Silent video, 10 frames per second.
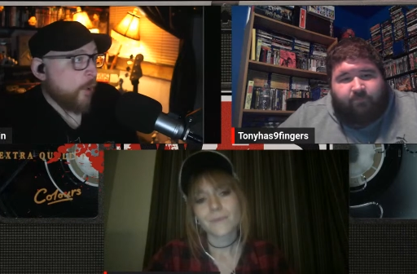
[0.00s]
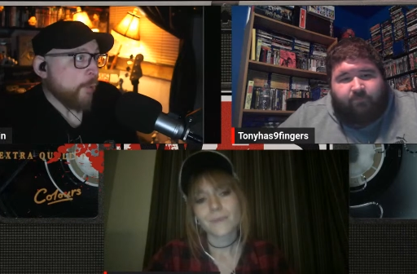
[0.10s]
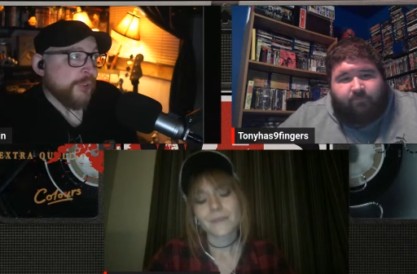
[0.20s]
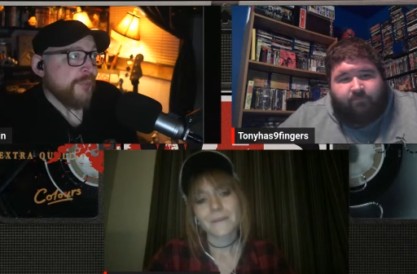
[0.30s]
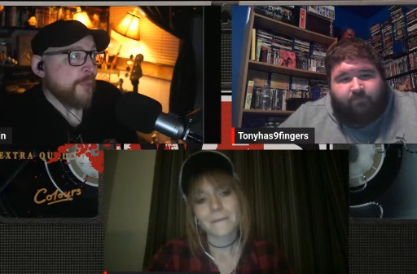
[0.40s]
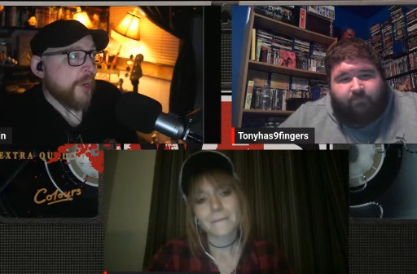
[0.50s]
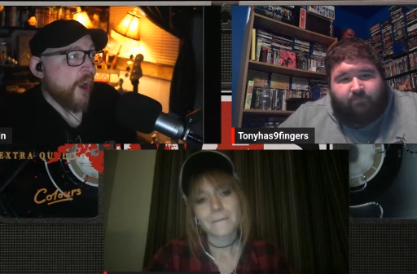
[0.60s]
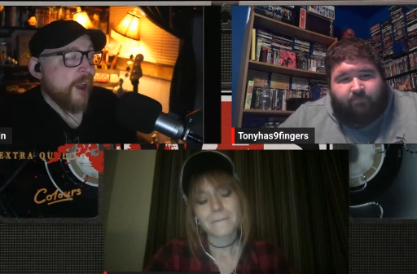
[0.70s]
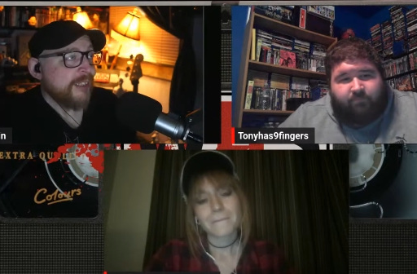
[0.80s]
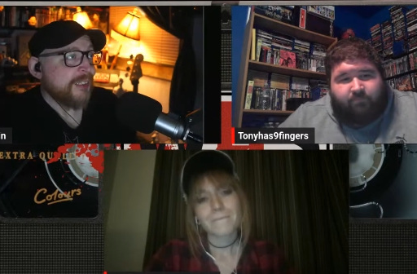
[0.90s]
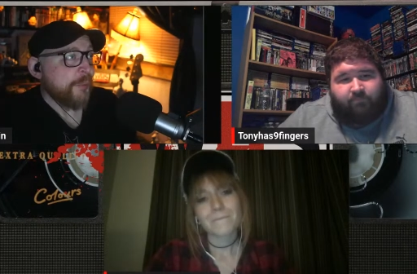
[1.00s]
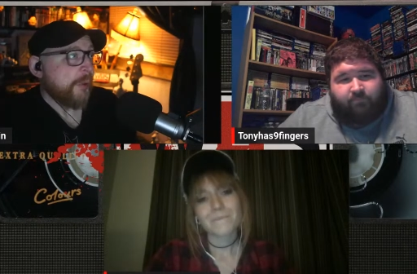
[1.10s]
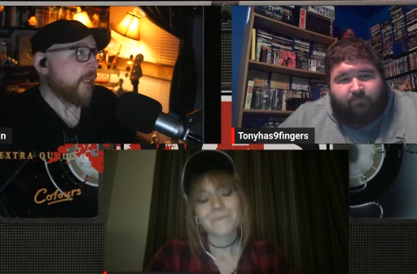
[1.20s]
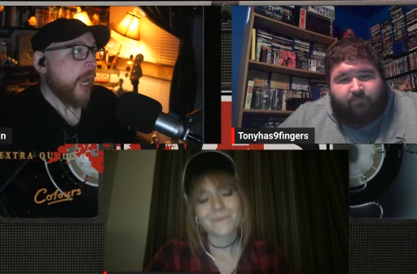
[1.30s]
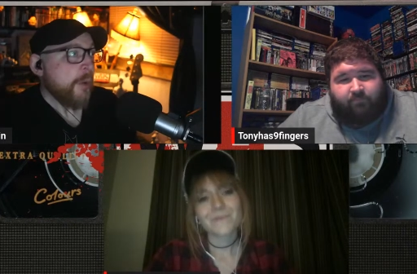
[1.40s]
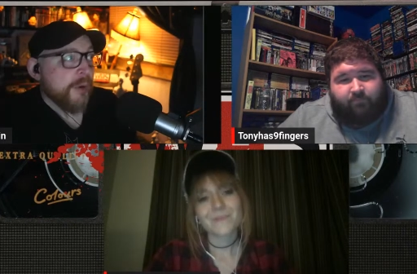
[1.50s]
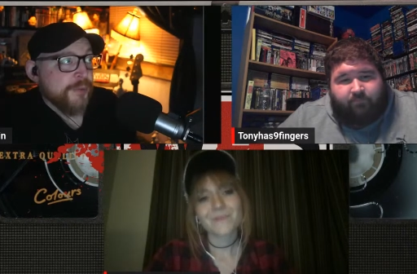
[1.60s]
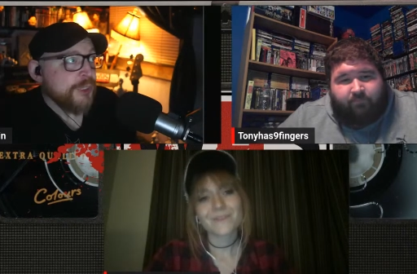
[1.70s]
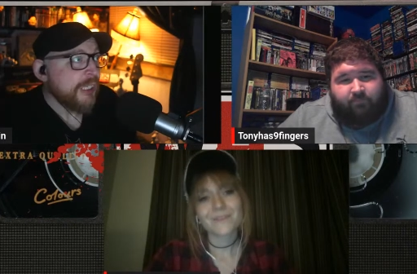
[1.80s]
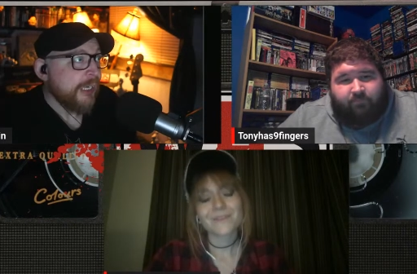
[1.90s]
Speaker 1: only from cons, and we're like, hey, what have
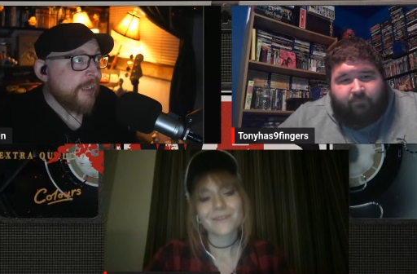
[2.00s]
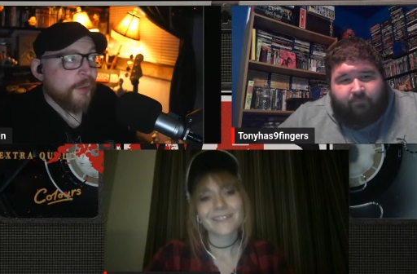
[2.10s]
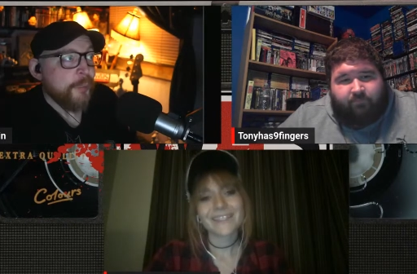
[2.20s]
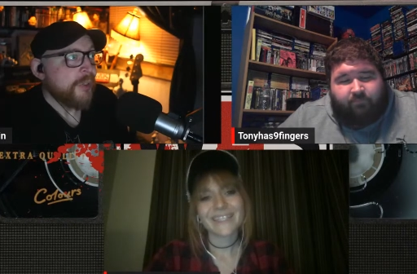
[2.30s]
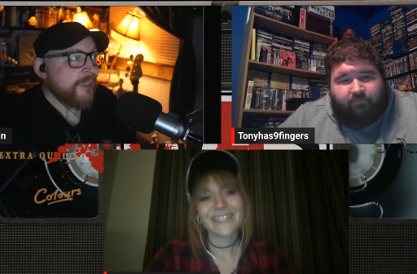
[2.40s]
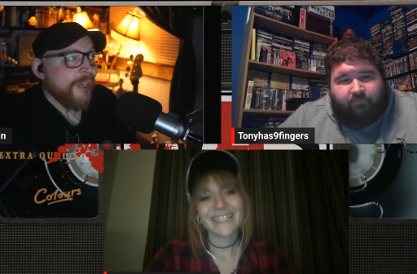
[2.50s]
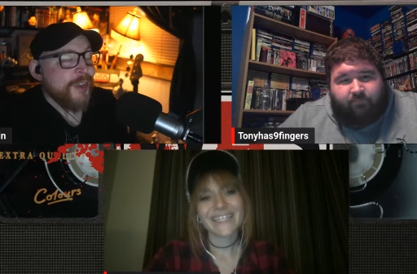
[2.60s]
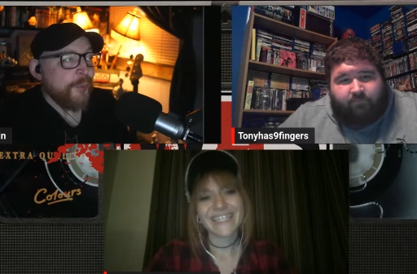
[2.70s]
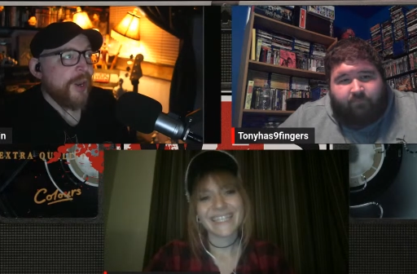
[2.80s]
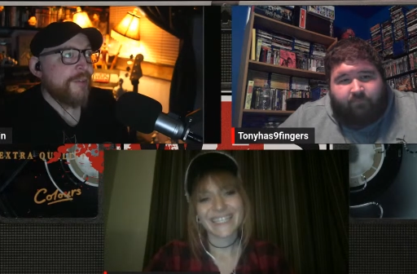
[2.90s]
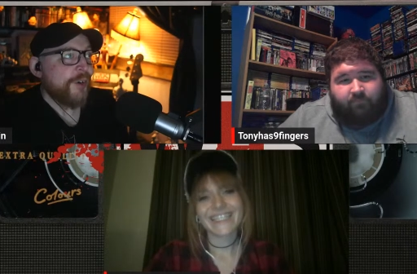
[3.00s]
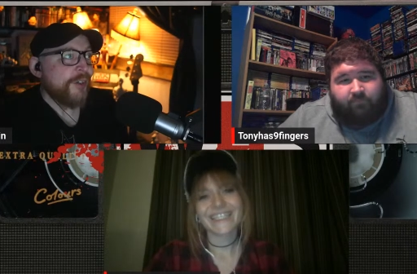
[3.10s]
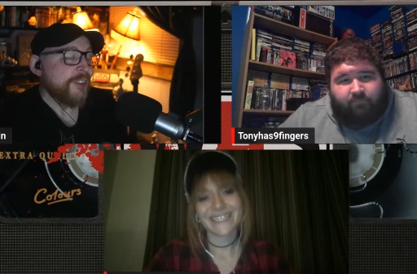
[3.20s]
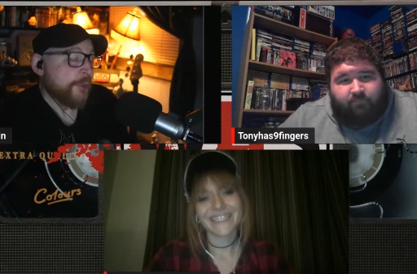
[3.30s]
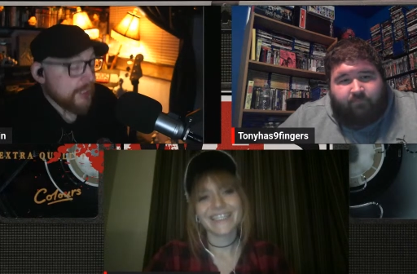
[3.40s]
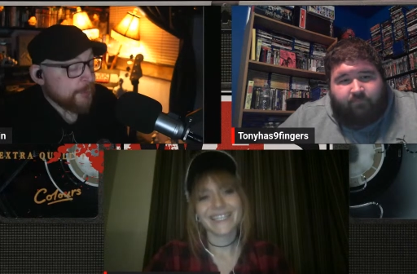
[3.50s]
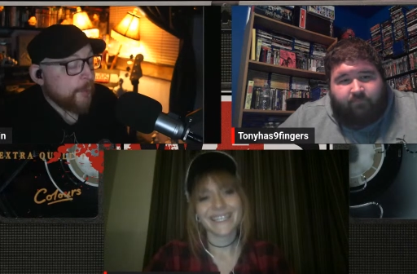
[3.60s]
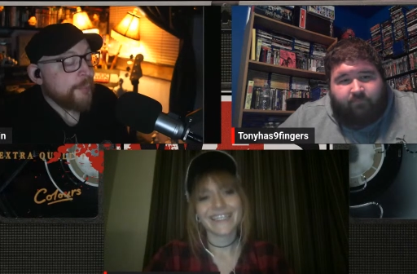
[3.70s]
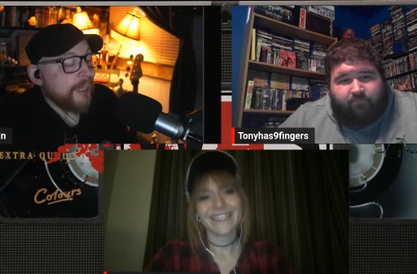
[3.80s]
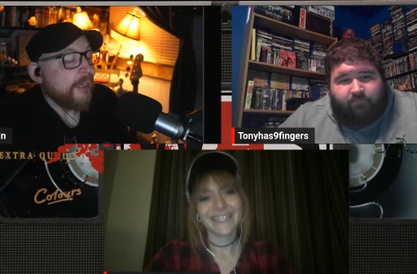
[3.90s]
you seen? Like what, whatever. So this
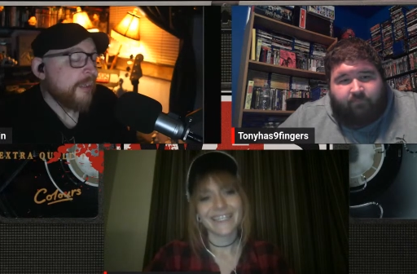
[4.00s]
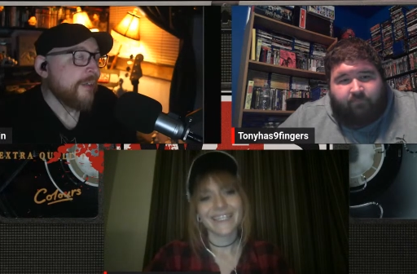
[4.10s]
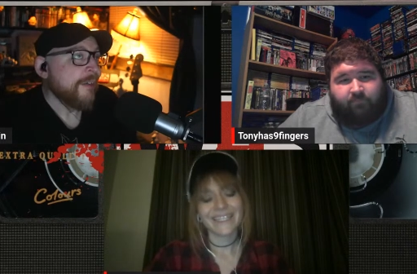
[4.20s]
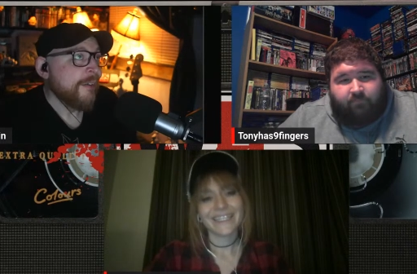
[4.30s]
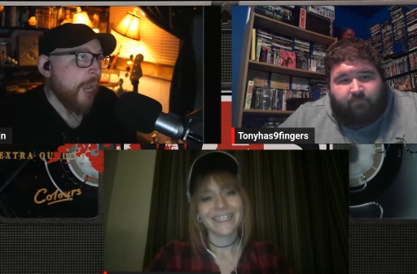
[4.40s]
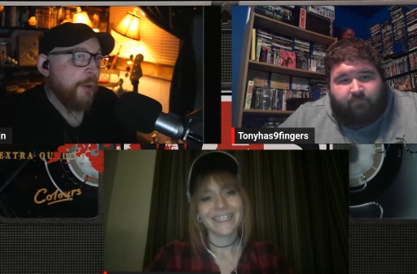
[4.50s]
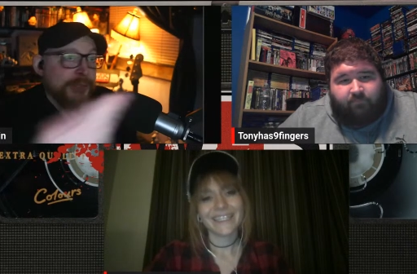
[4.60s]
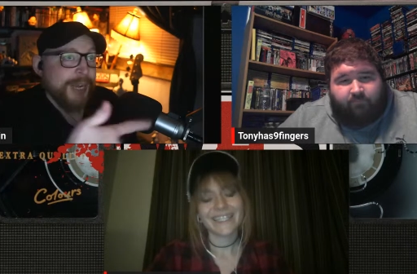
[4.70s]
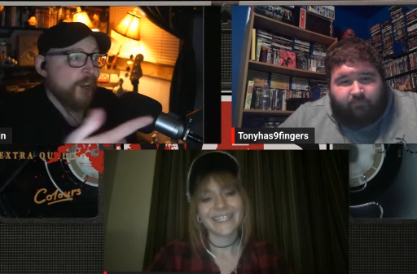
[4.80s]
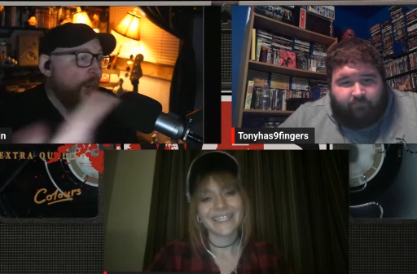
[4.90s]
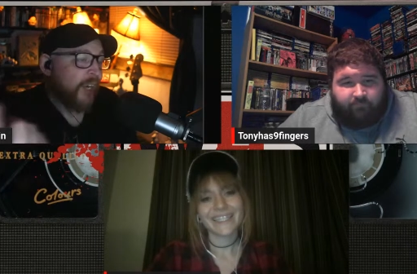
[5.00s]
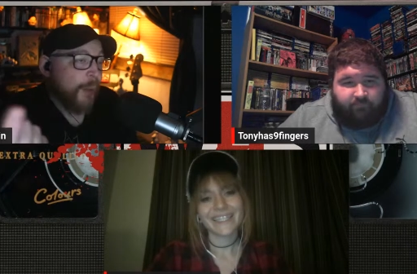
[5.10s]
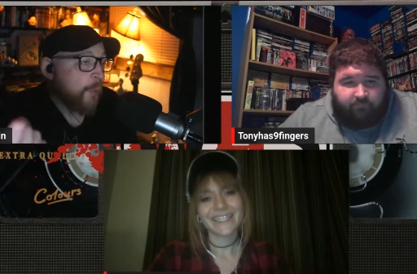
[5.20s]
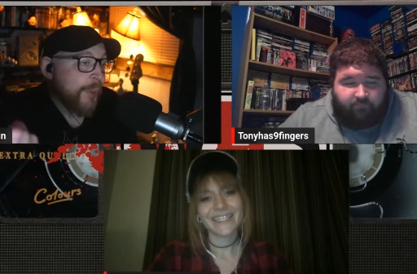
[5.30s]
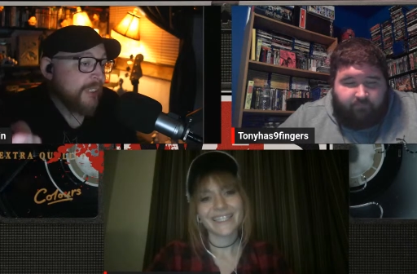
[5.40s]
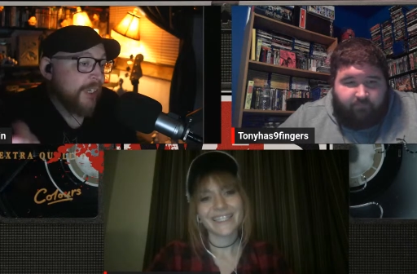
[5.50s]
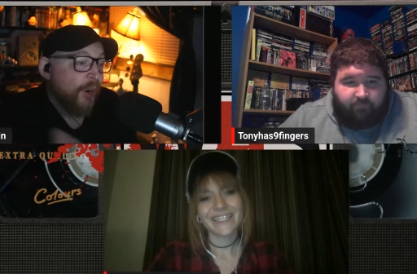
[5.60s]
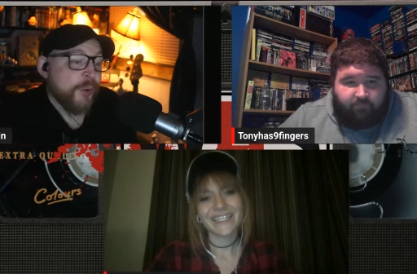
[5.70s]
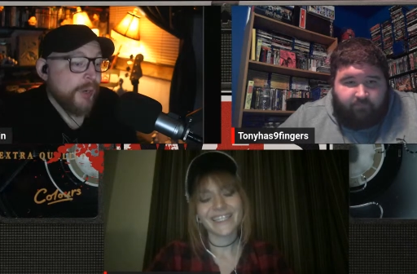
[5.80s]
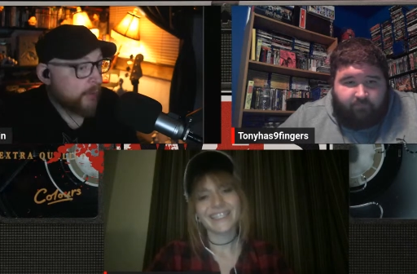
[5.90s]
will be. I was at a con a couple weeks
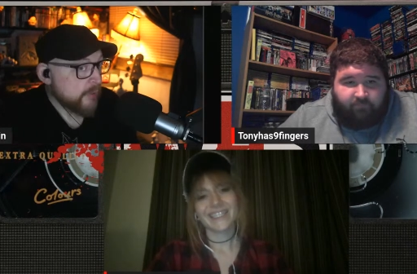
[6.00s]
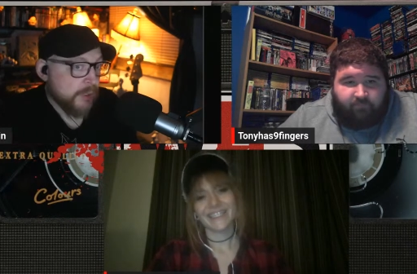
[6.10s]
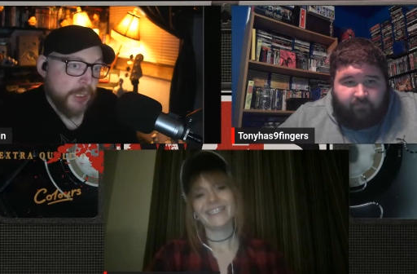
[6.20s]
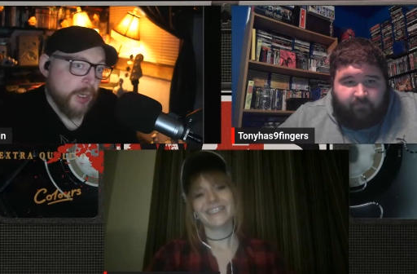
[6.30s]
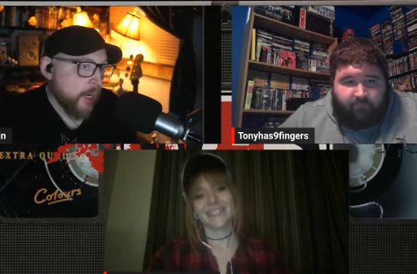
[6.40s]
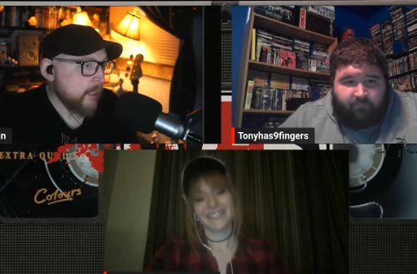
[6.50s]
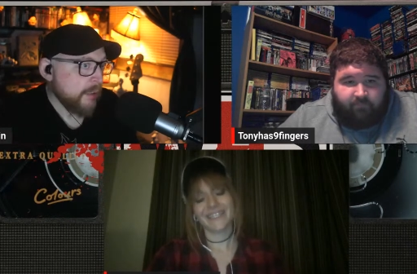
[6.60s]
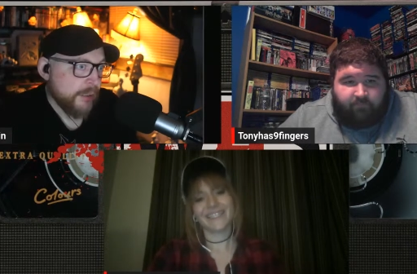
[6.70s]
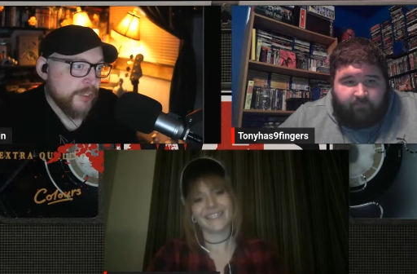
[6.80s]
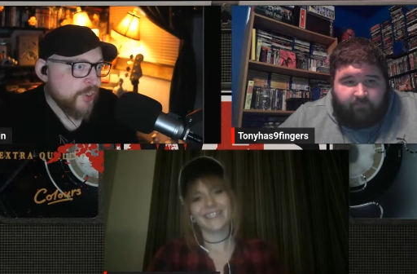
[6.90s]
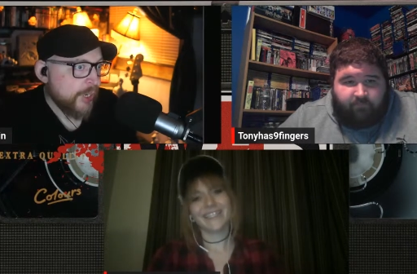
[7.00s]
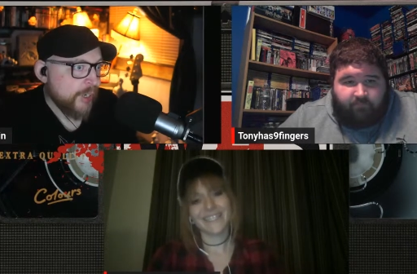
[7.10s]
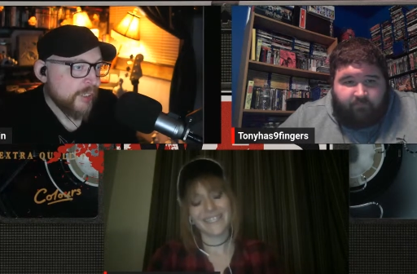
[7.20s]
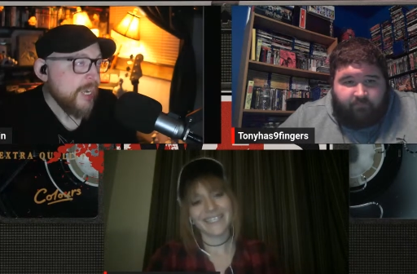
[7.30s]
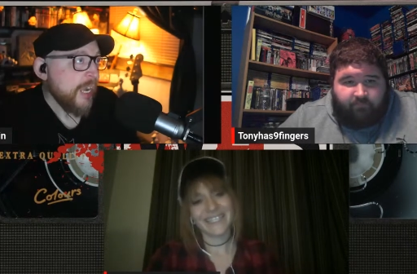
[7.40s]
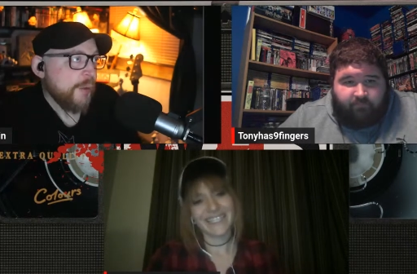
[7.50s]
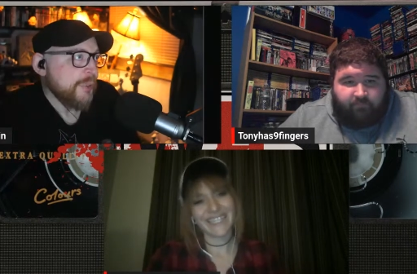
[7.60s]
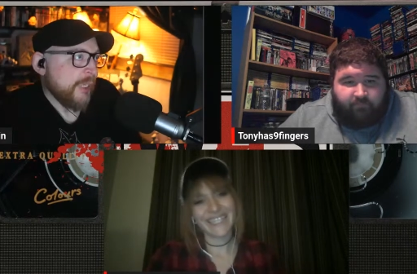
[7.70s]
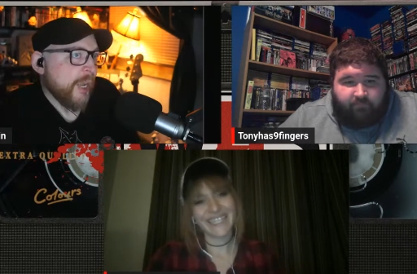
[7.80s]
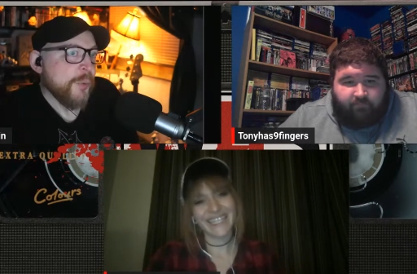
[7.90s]
ago, and I was just like, you guys need to check out. It
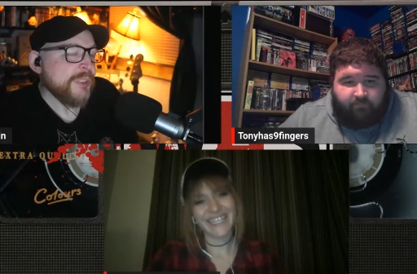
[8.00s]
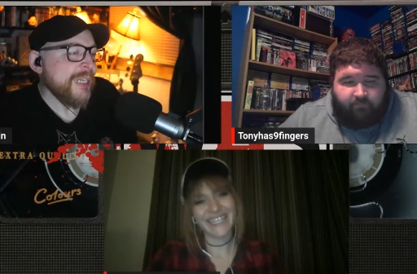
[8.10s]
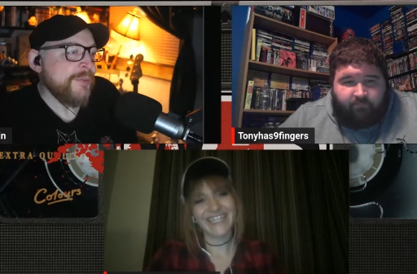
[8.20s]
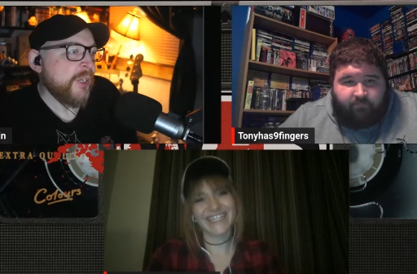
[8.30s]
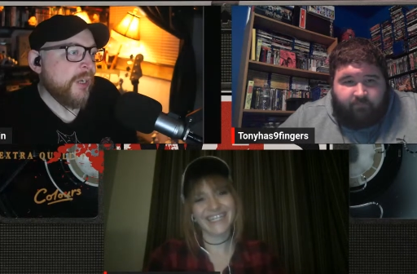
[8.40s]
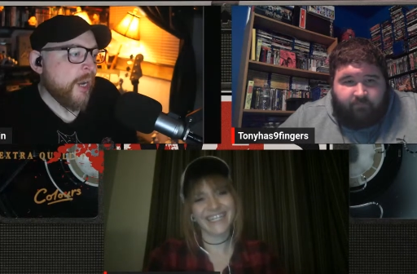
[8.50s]
was it wasn't even a, a